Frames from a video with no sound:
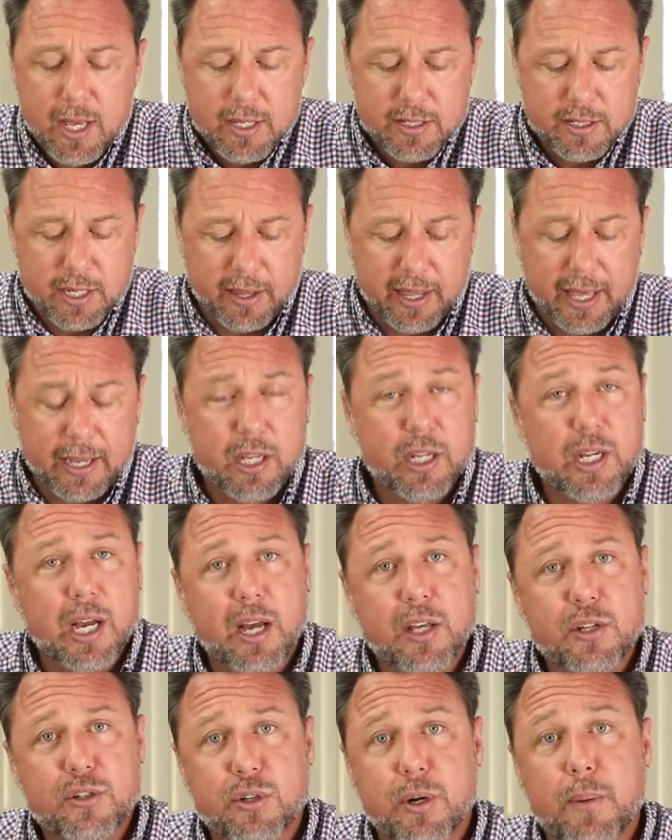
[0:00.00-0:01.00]
so they could
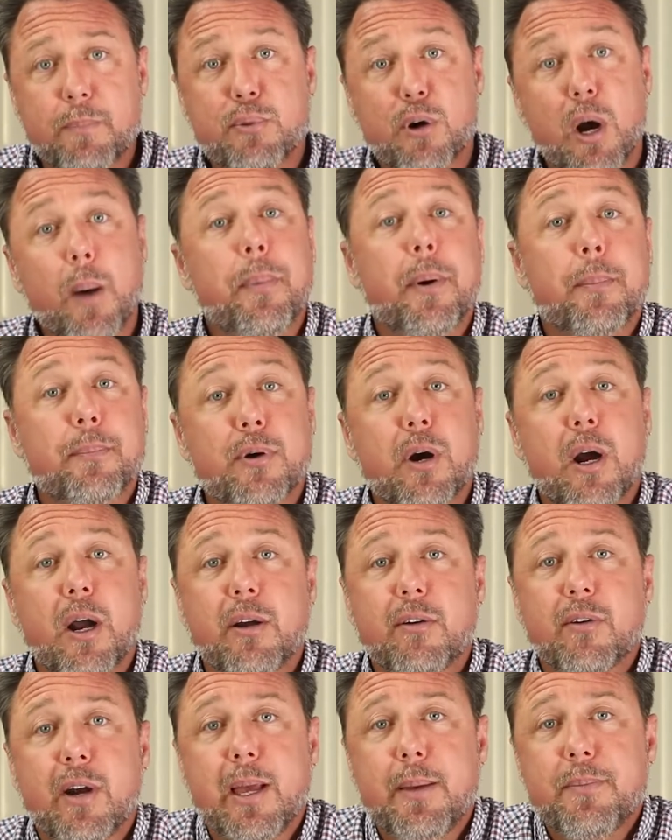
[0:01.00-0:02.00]
go through proper
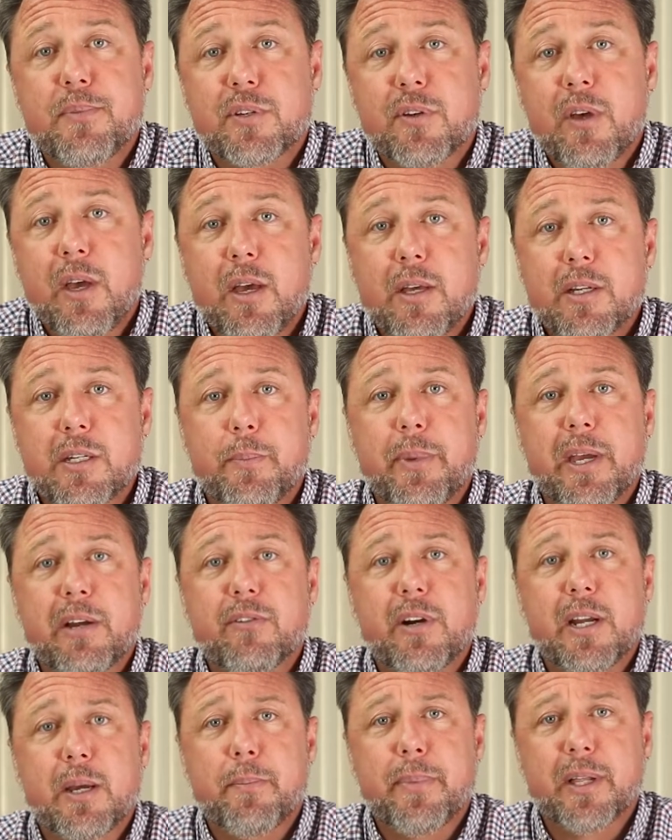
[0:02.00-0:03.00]
programs to be
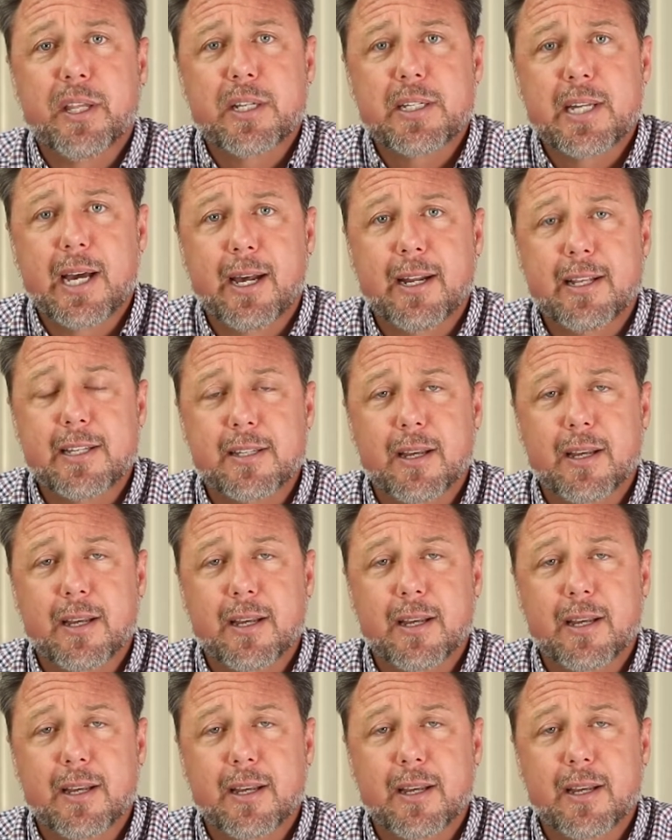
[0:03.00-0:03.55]
rehabilitated.